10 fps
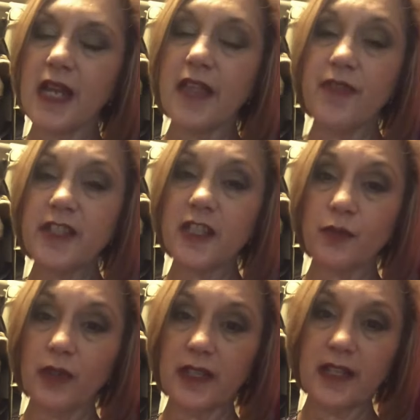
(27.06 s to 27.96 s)
This is
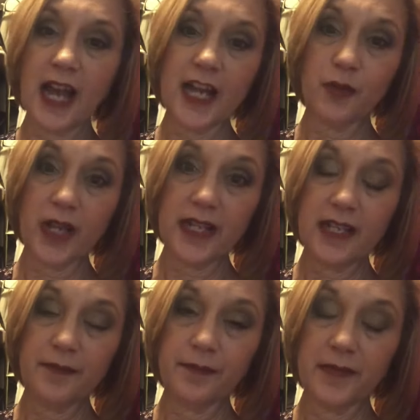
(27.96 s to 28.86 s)
really
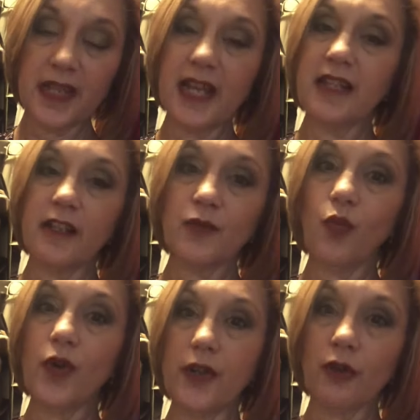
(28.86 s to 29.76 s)
hydrating and it does
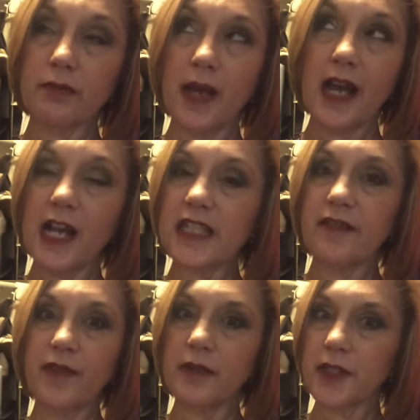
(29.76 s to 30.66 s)
wonders. My eyes
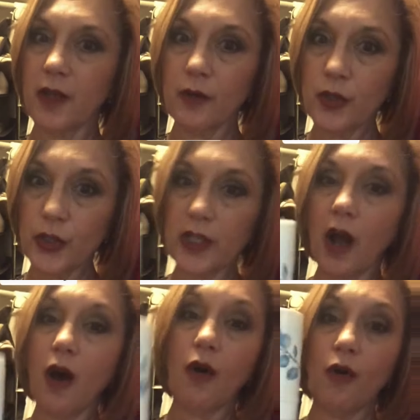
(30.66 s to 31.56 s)
have felt so good
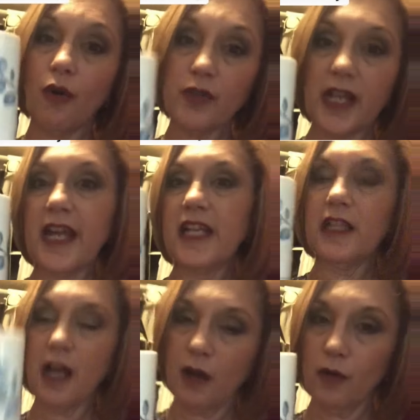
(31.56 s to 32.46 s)
all day
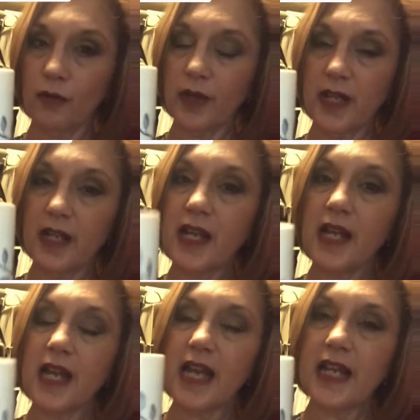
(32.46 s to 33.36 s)
long.
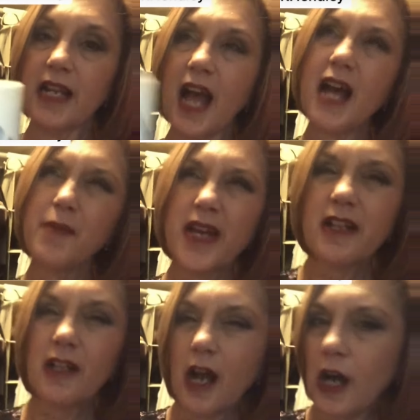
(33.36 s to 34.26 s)
And I'm kind
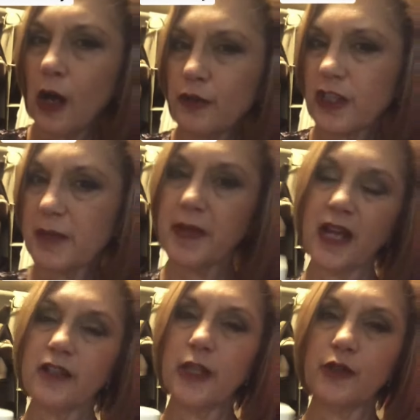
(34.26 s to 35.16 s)
of cautious
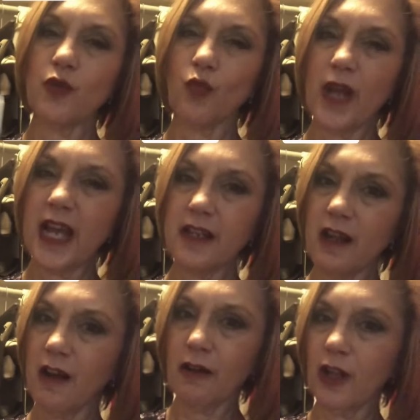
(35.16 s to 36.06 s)
about using
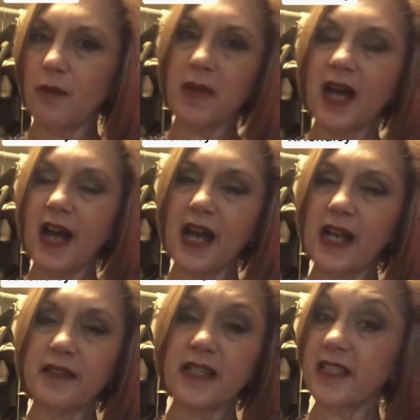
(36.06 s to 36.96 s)
retinol on my
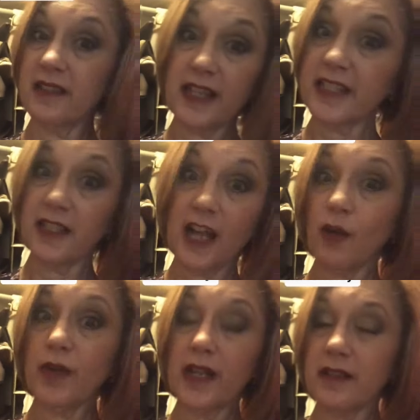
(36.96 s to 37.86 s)
eyes. This hasn't got
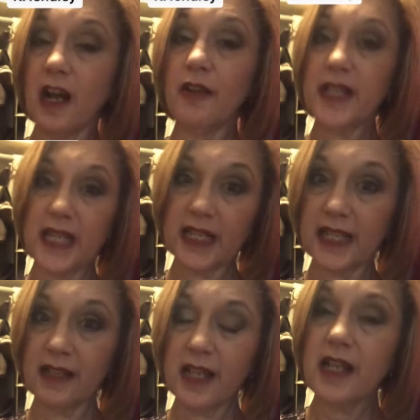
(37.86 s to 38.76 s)
retinol in
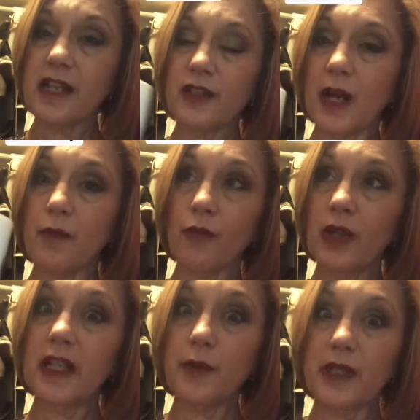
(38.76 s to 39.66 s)
it. So I'm
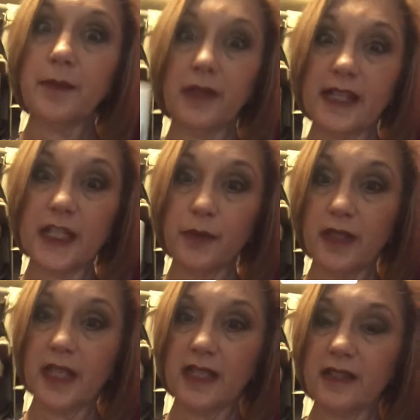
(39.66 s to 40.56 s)
really, really pleased with
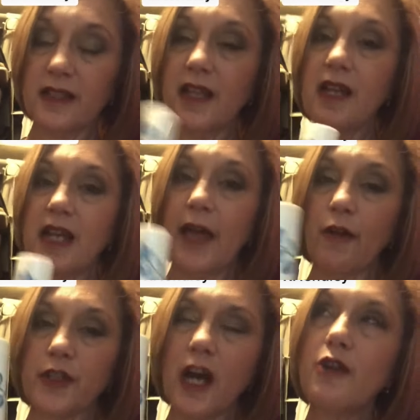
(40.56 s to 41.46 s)
this.
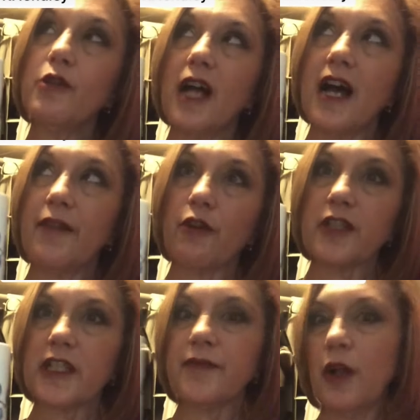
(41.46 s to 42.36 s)
There's a whole line. There's
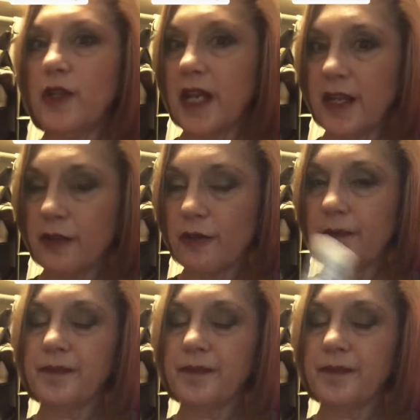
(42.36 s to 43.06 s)
an exfoliator